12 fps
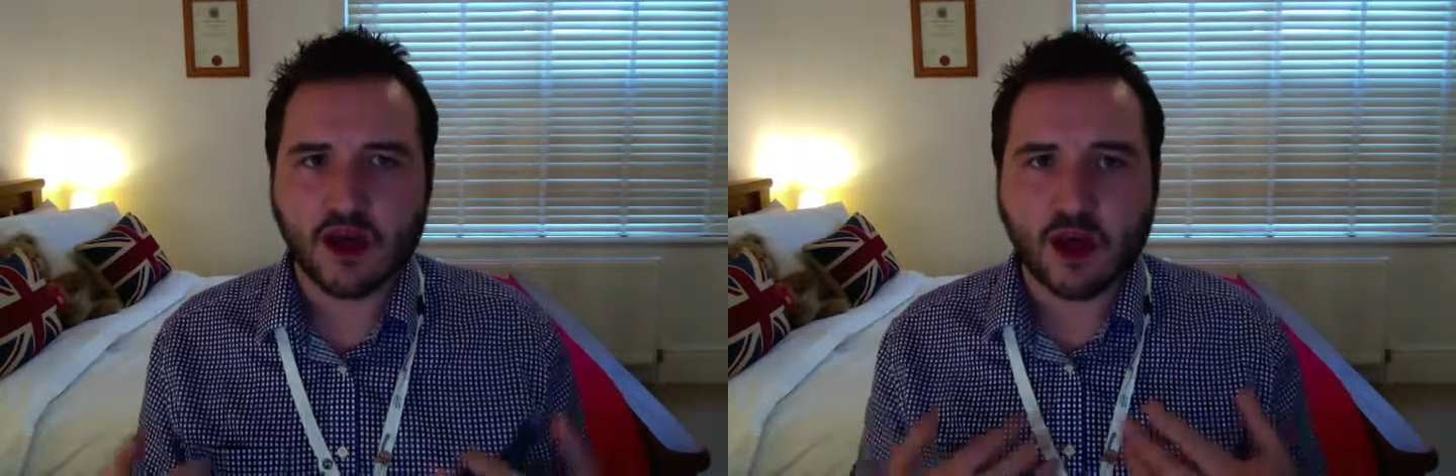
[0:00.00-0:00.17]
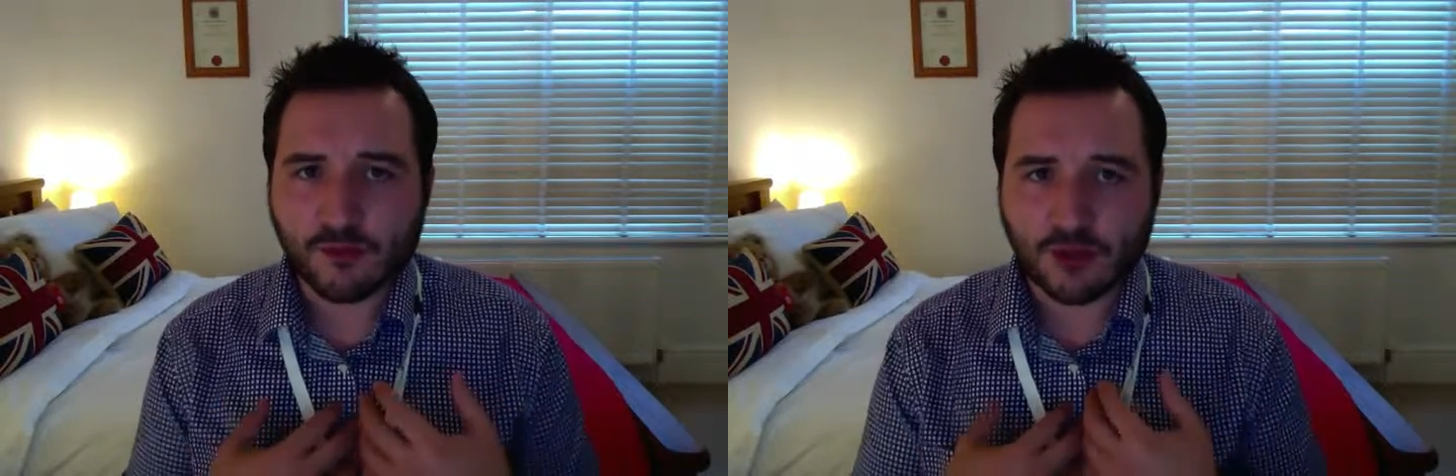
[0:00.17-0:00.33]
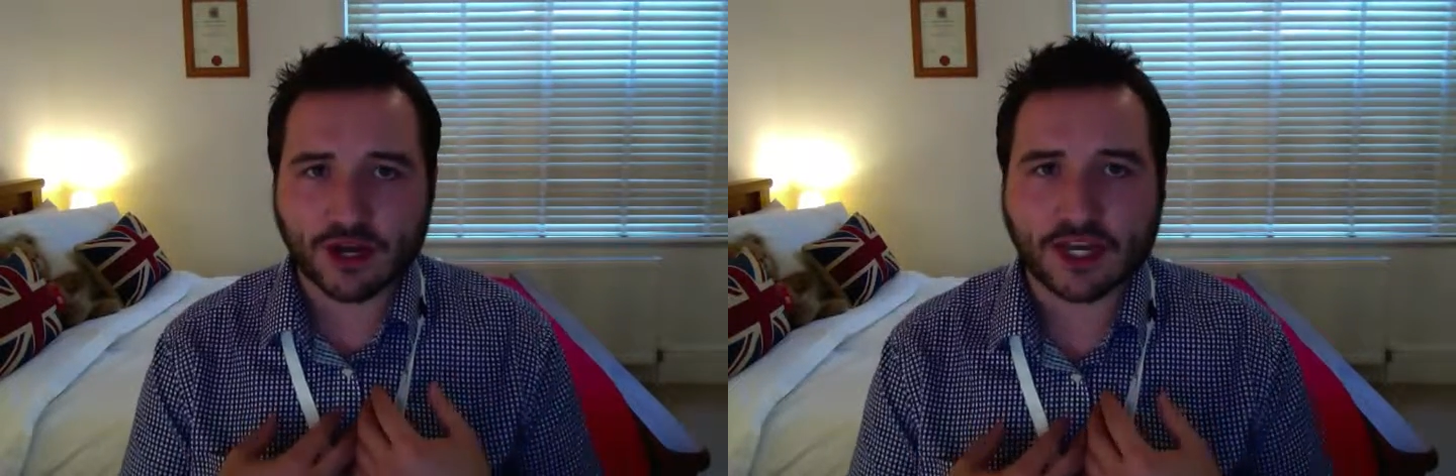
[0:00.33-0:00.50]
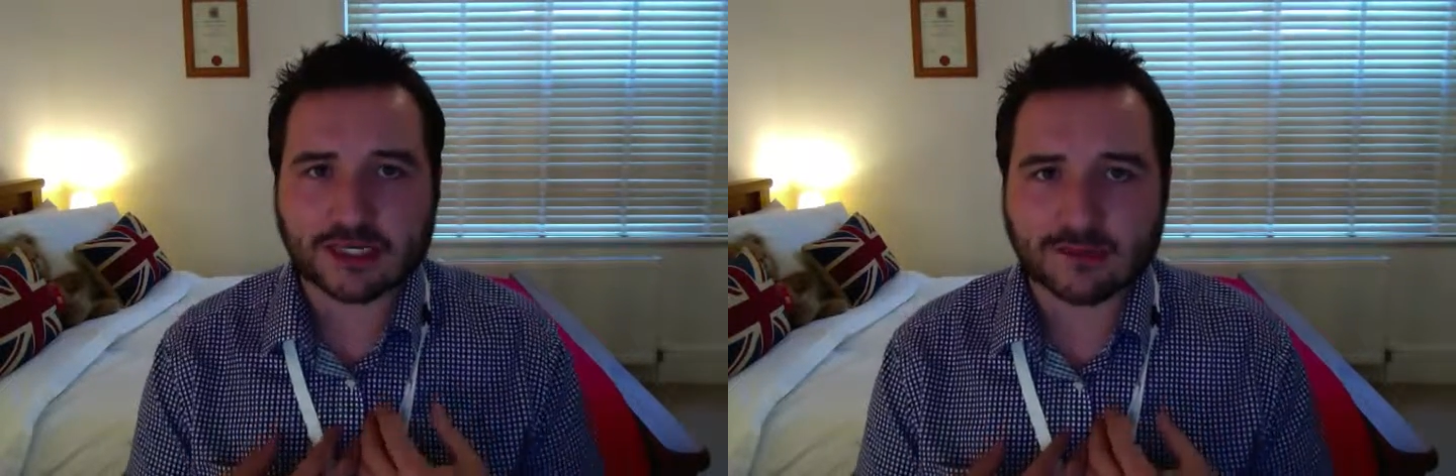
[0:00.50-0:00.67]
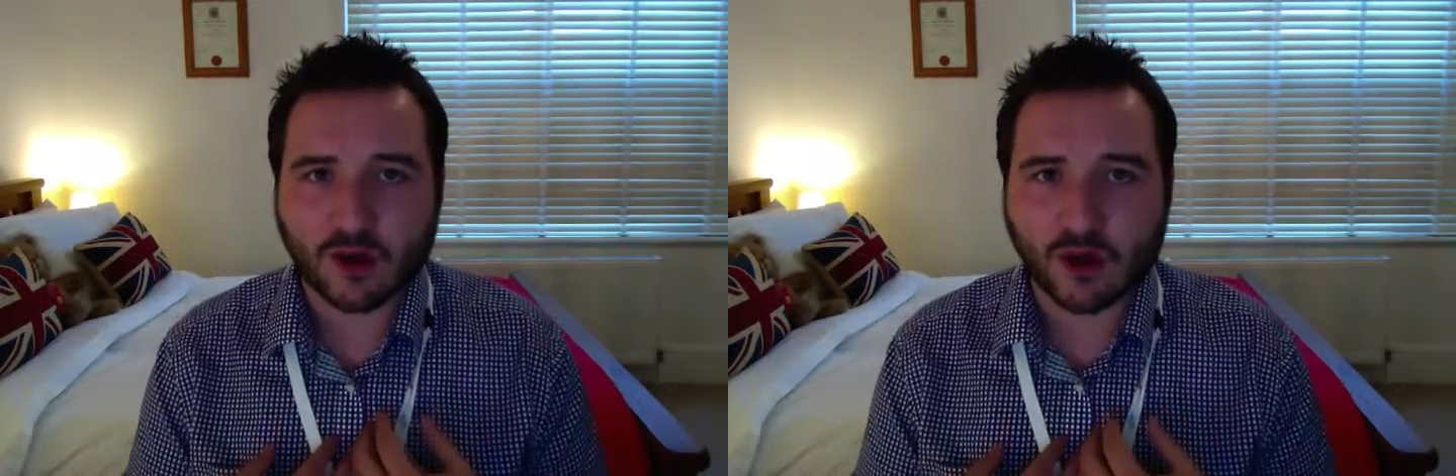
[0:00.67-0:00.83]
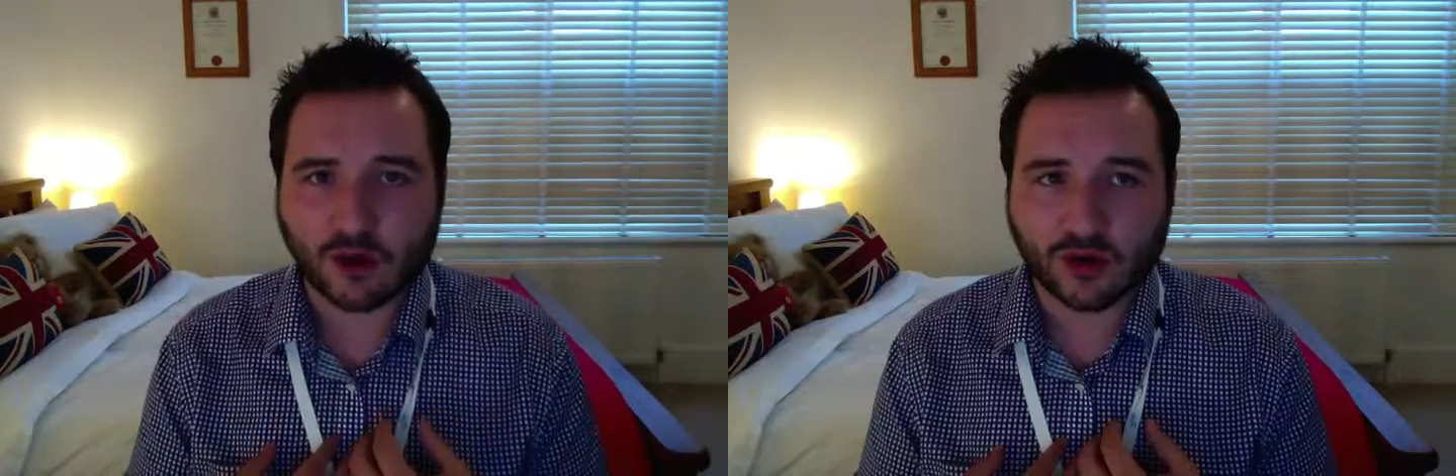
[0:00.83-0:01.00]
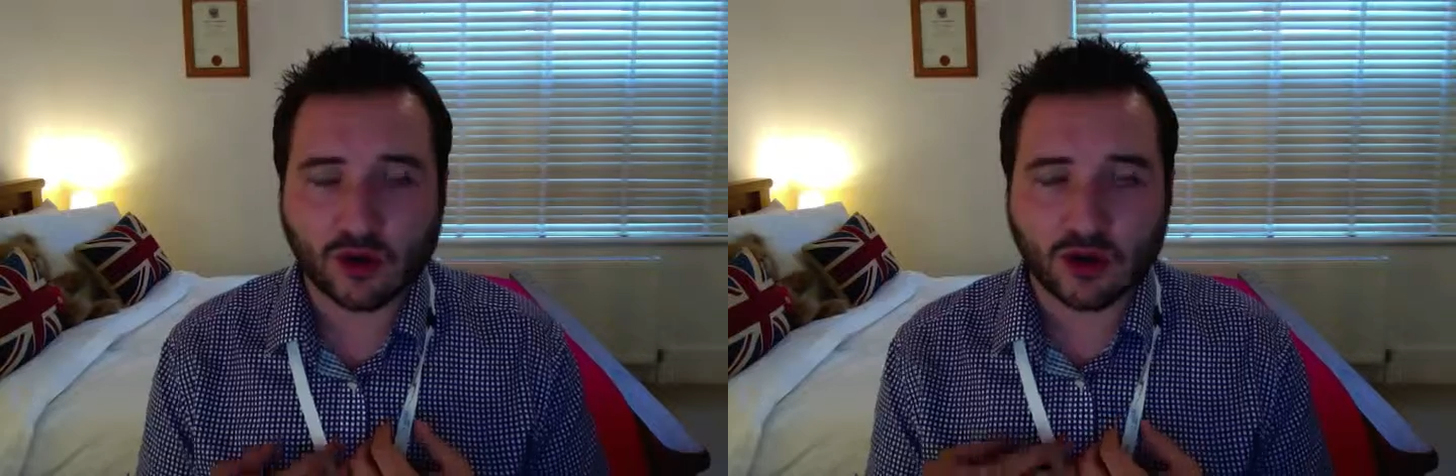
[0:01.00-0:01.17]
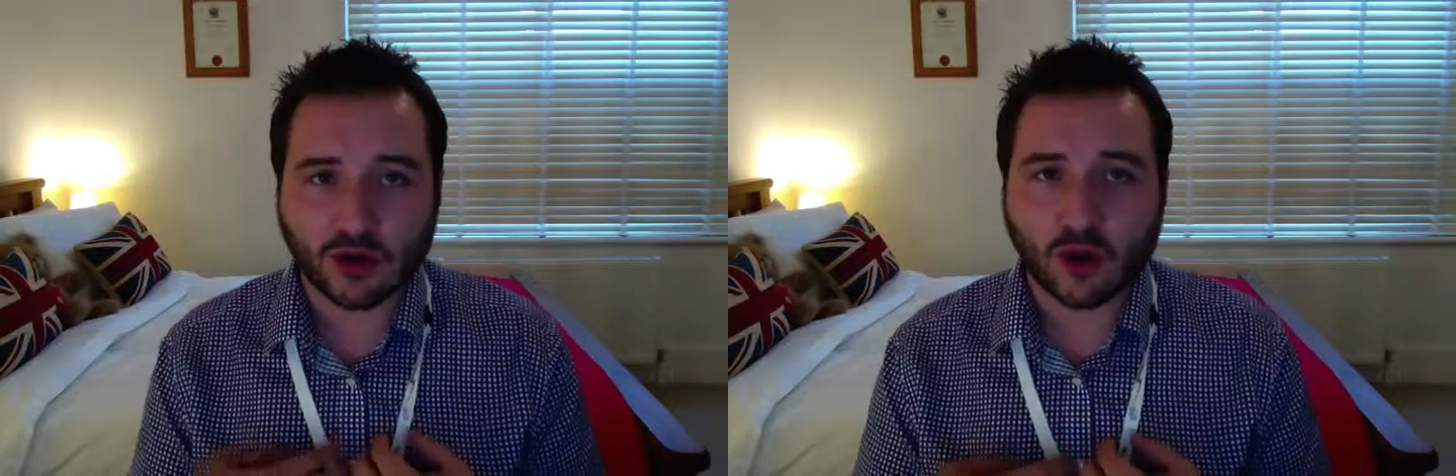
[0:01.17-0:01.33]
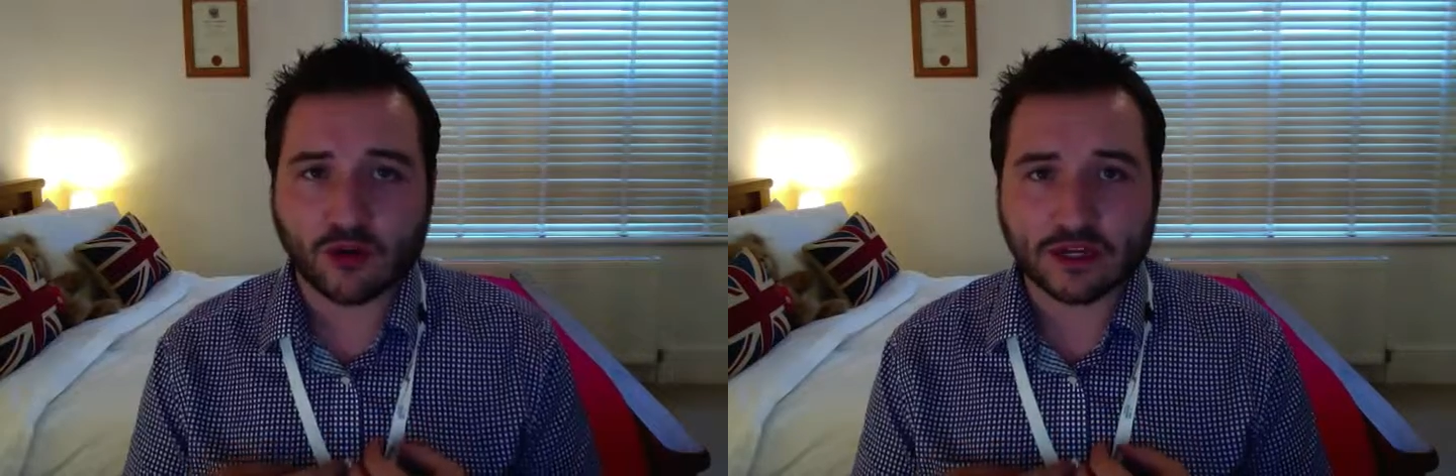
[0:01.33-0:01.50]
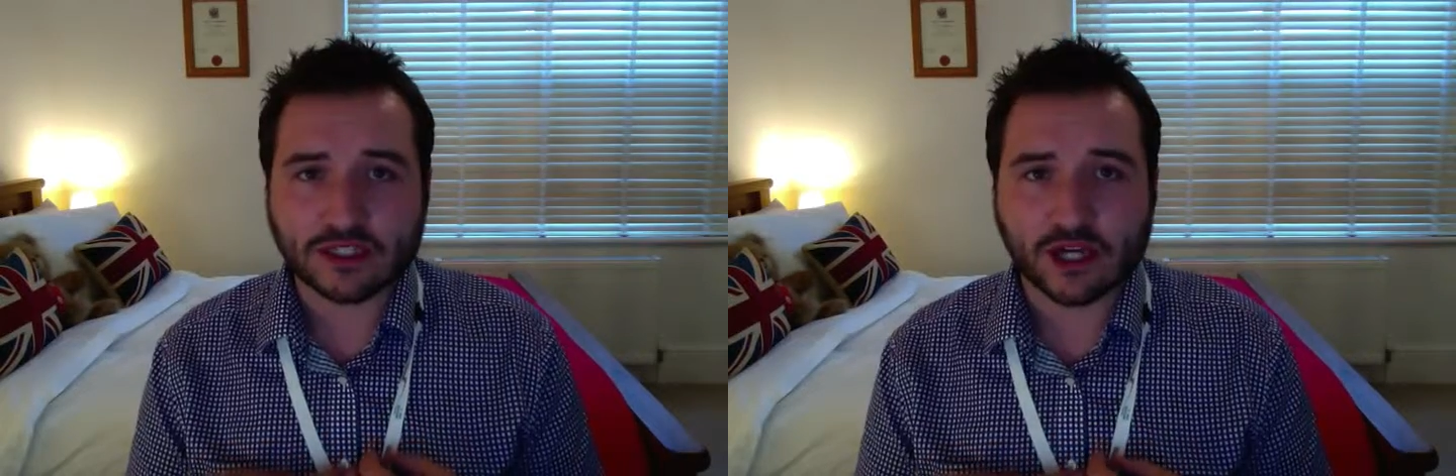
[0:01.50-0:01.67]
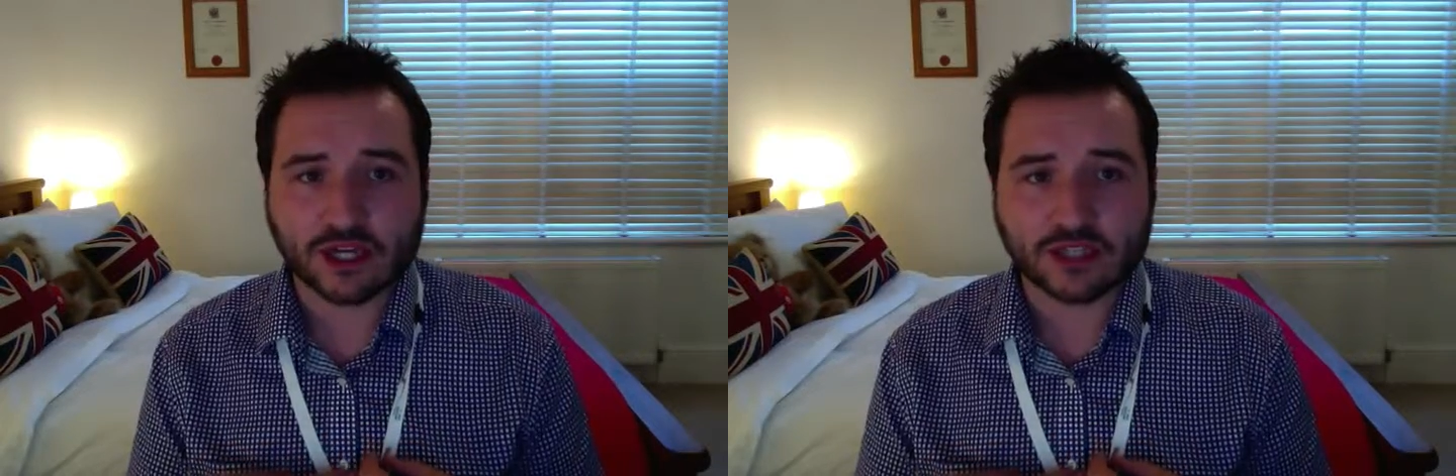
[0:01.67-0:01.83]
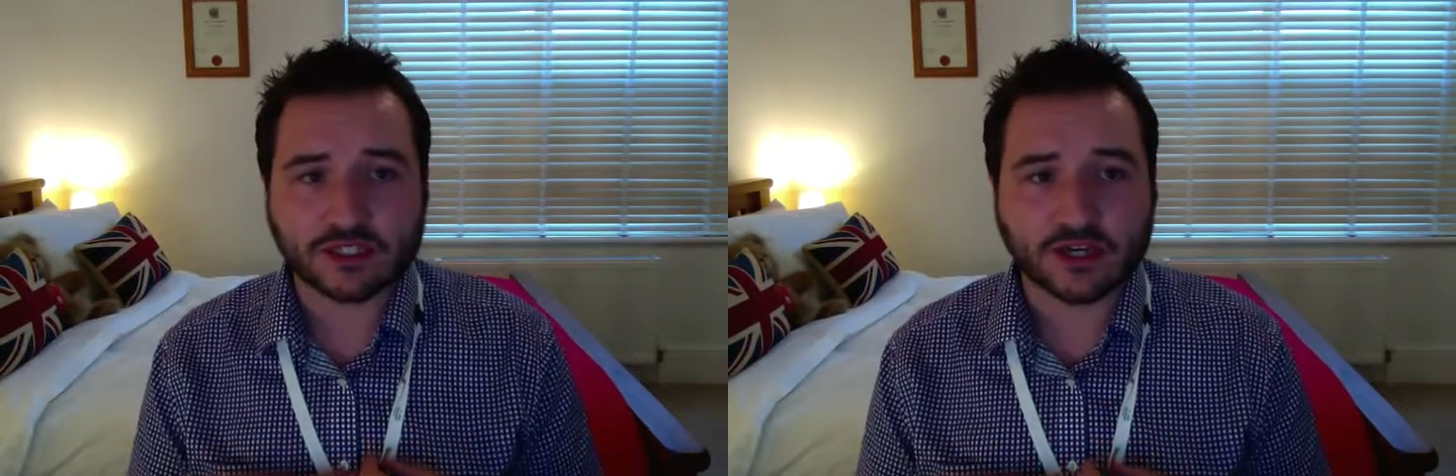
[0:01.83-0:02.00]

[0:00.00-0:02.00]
I'm not an expert on lorry turning